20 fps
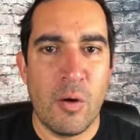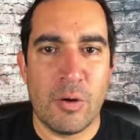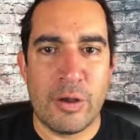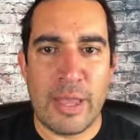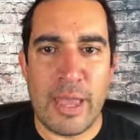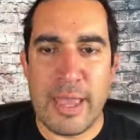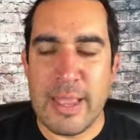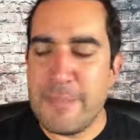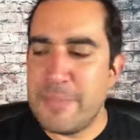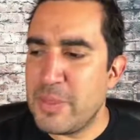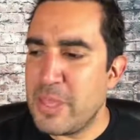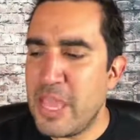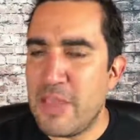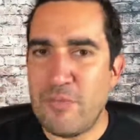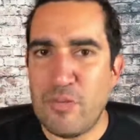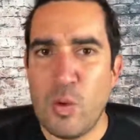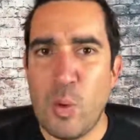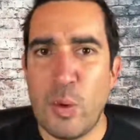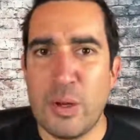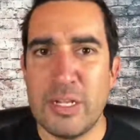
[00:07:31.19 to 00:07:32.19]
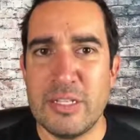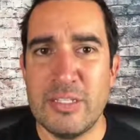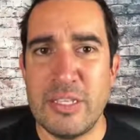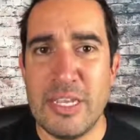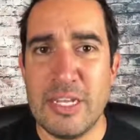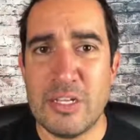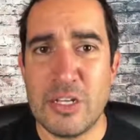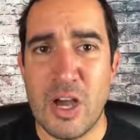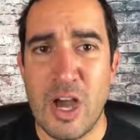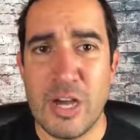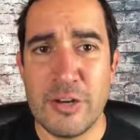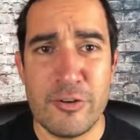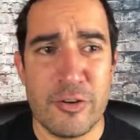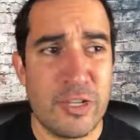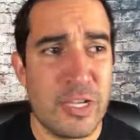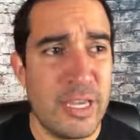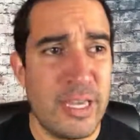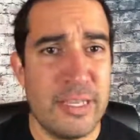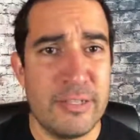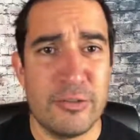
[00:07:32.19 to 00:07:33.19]
Okay? If you want to teach
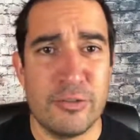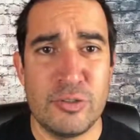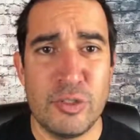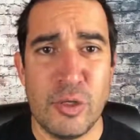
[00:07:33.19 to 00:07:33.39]
100 kids